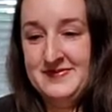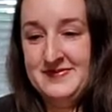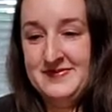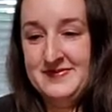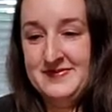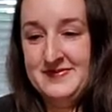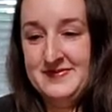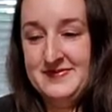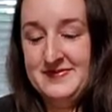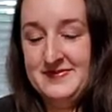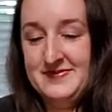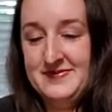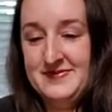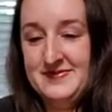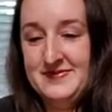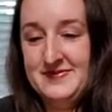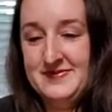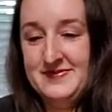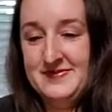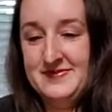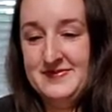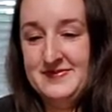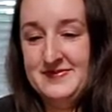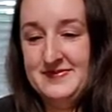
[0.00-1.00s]

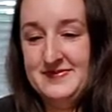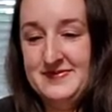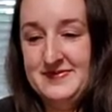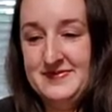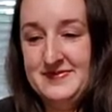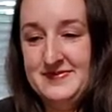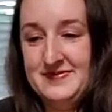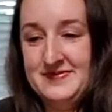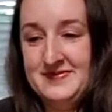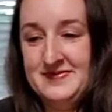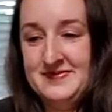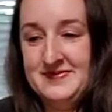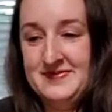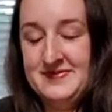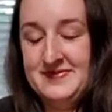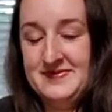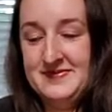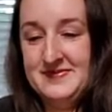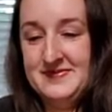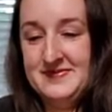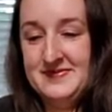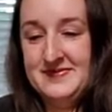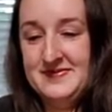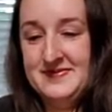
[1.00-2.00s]

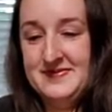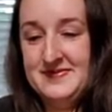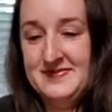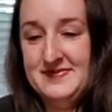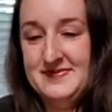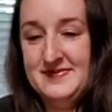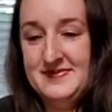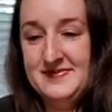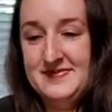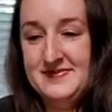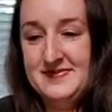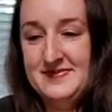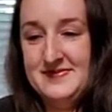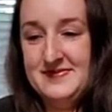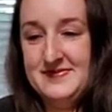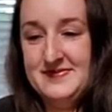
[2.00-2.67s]
[no speech]